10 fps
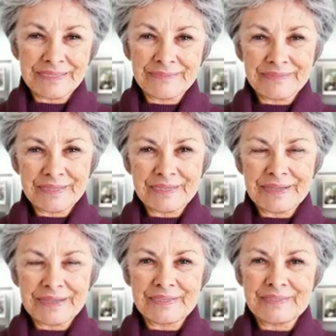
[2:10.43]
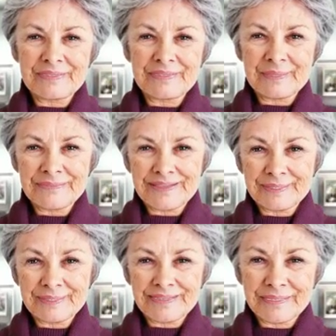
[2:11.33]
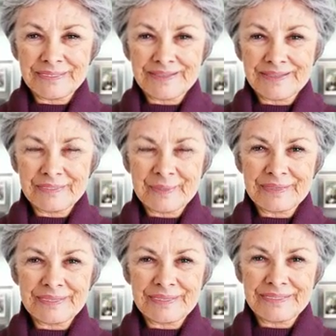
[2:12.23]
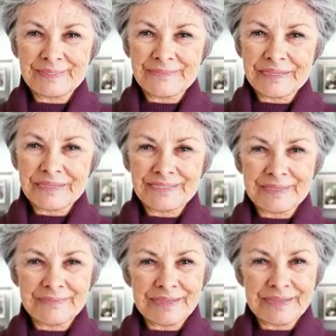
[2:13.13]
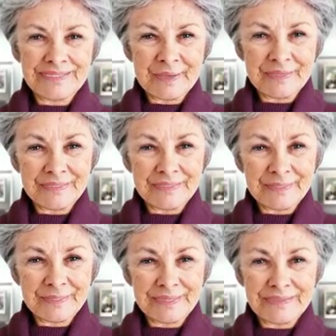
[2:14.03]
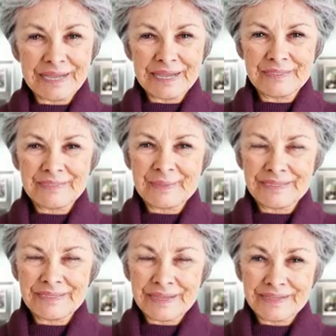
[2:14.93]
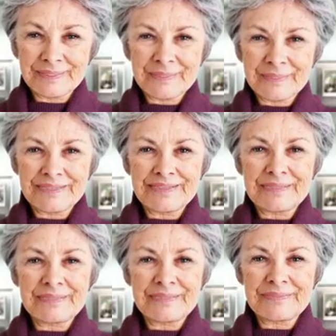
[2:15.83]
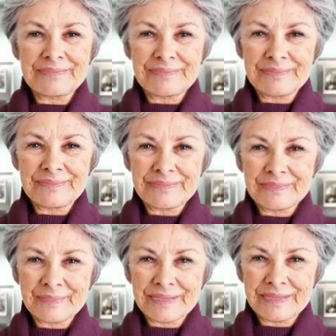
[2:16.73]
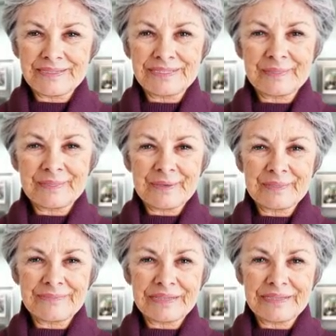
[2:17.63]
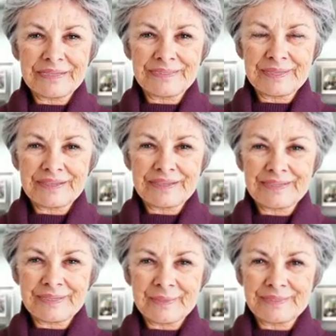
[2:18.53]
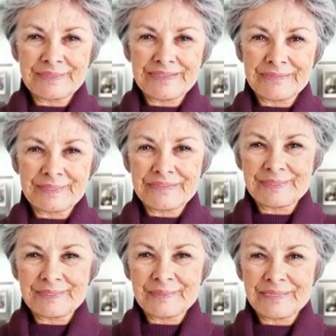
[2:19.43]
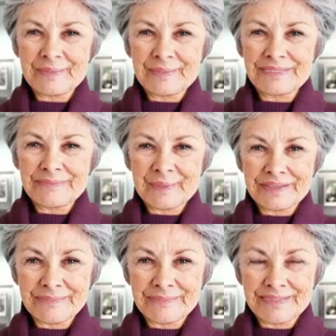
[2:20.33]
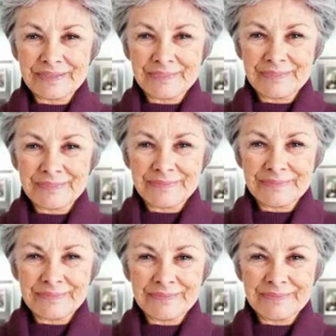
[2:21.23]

Some of the changes you experience in your first trimester may cause you to revise your daily routine. You may need to go to bed earlier or eat more frequent or smaller meals.